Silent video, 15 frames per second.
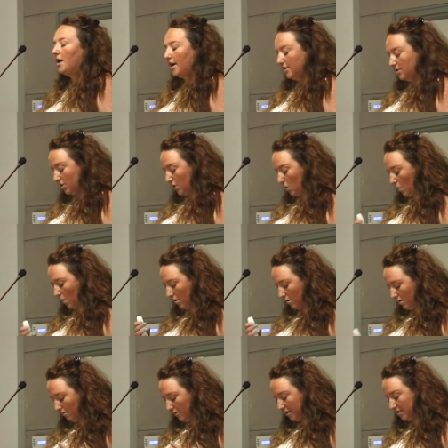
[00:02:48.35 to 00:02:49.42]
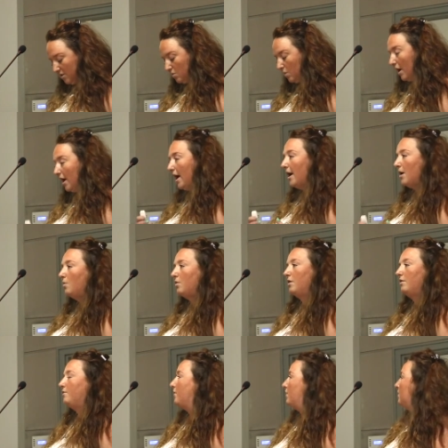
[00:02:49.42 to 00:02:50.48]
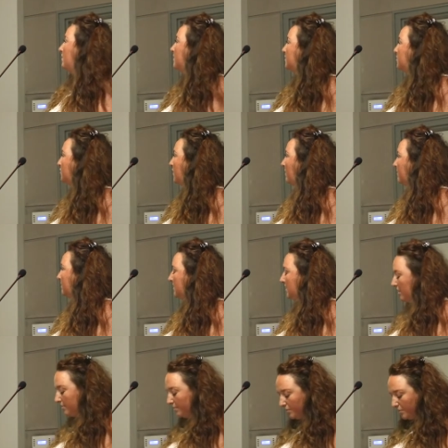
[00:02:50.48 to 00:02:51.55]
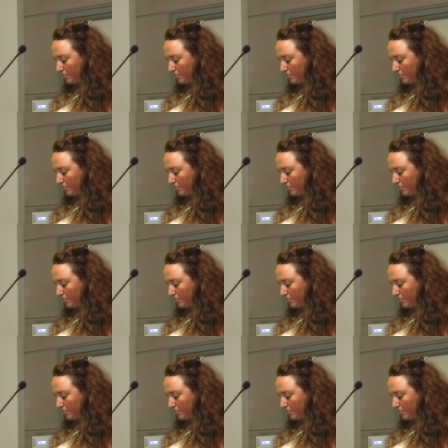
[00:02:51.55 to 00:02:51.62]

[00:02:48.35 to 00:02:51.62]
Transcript: And so one of the reasons why I work for this charity